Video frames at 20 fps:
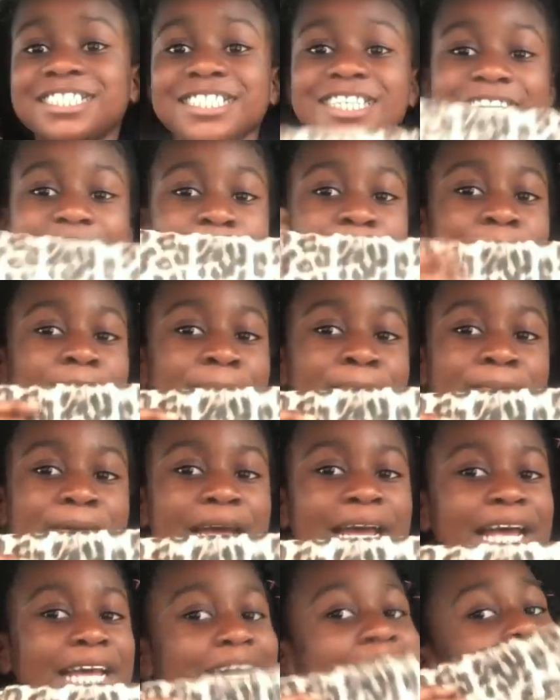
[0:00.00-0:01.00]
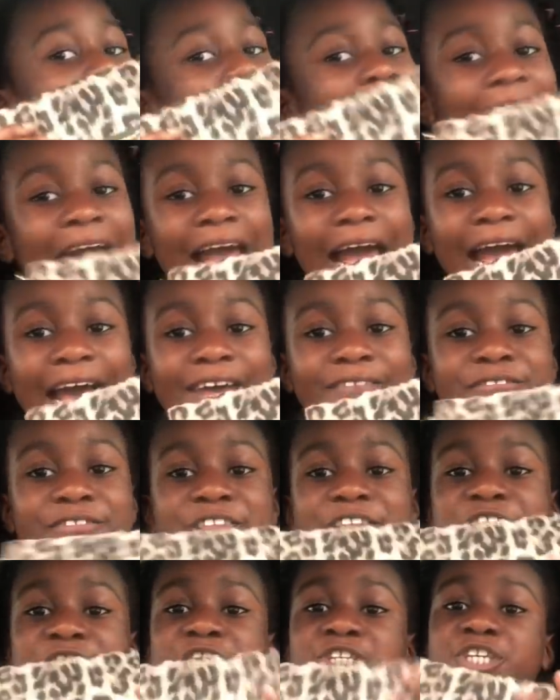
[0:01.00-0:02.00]
So look at my bag. I have
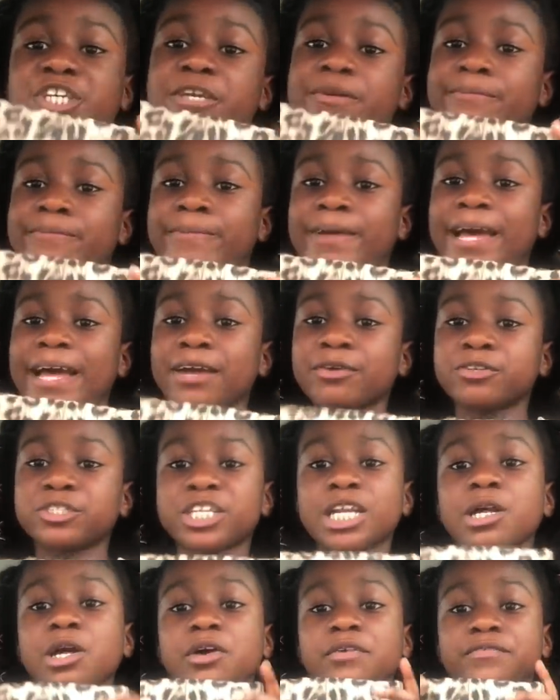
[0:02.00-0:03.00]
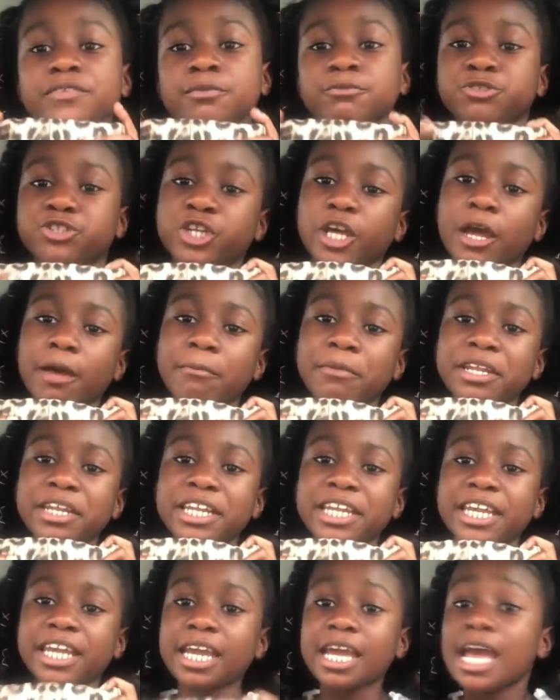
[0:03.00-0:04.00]
this cute bag which I got from
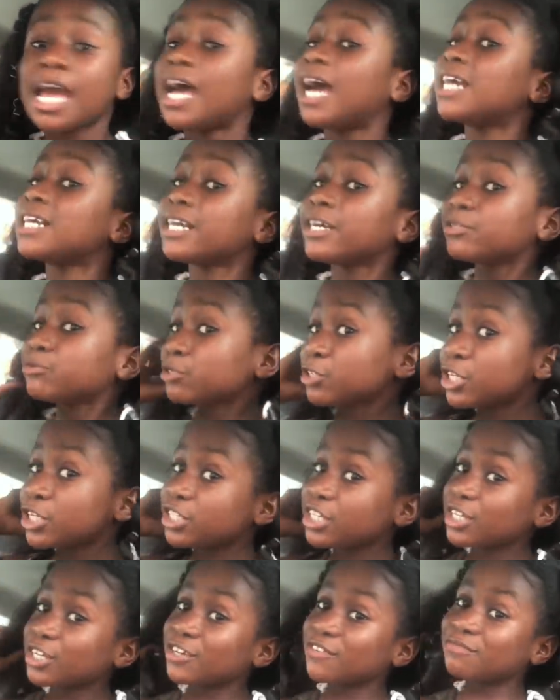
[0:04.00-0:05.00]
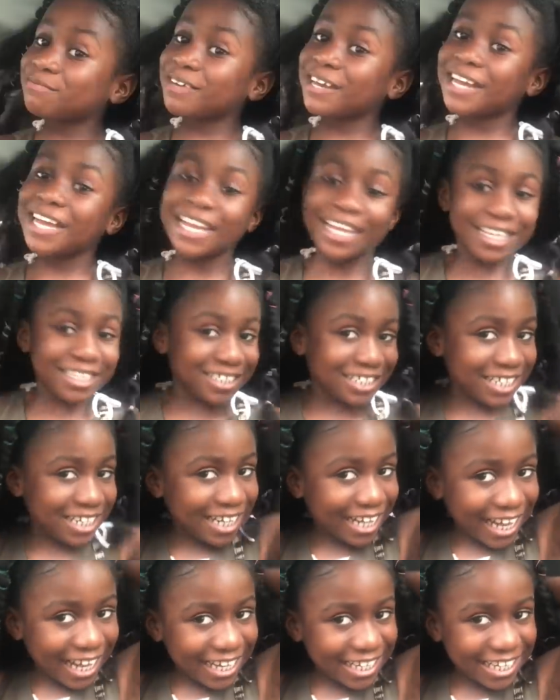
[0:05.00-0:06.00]
Germany. And guys, what do you think of my hair? Do you
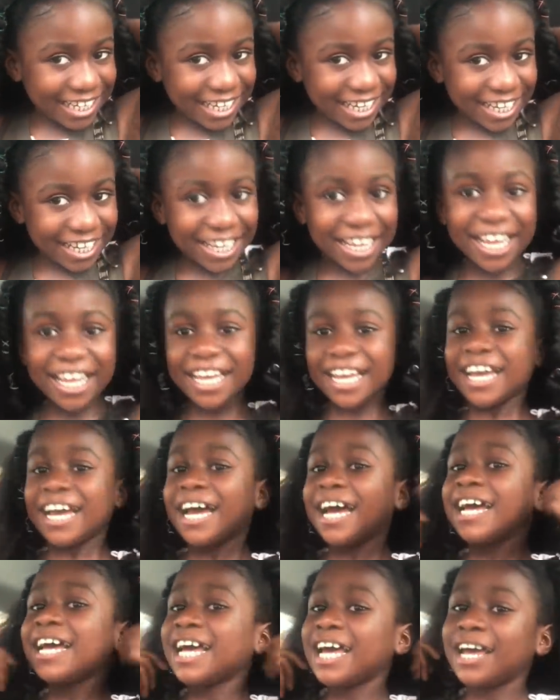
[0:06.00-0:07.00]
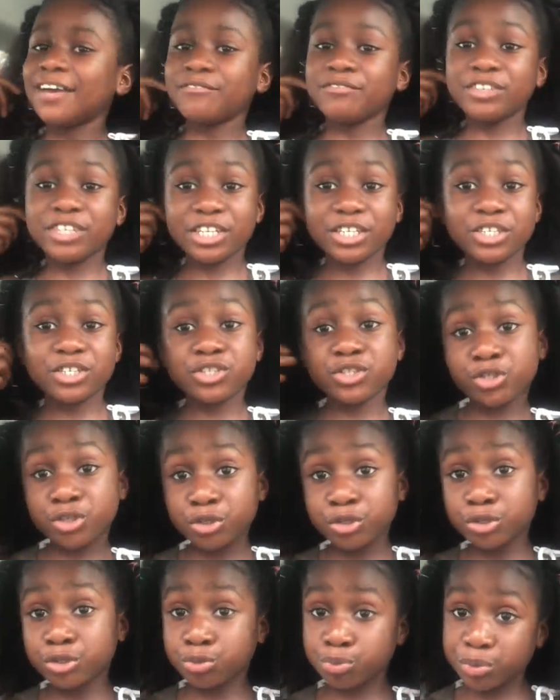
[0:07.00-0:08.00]
like it? I have these
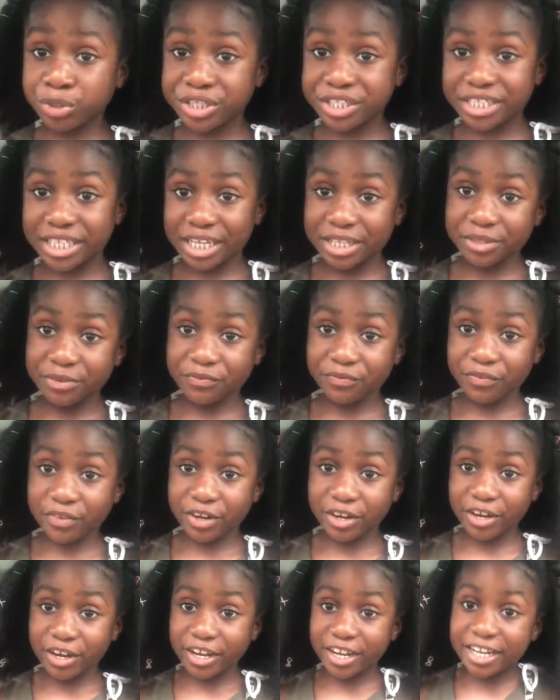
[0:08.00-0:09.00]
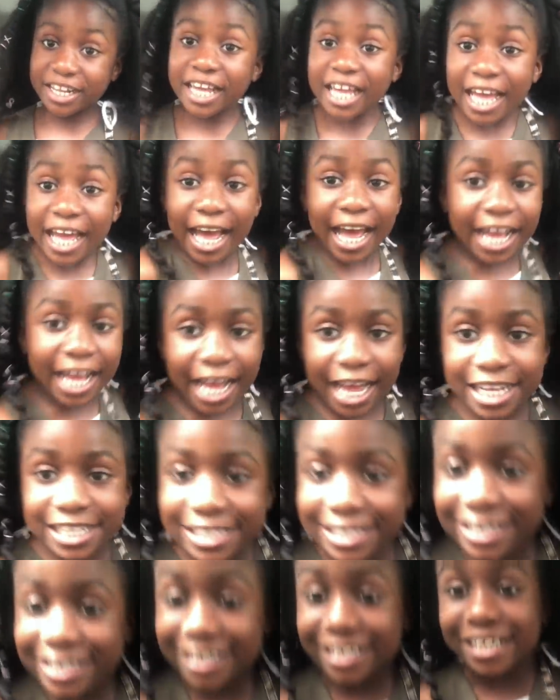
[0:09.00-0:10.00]
two twists at the front. And guys,
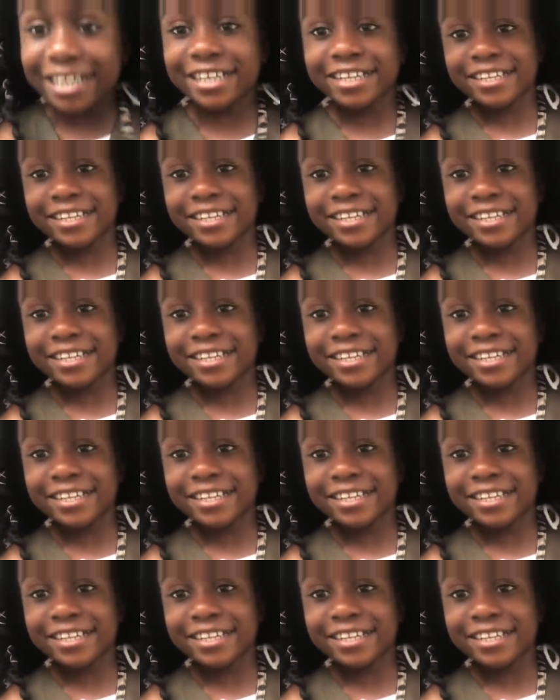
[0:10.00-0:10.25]
look.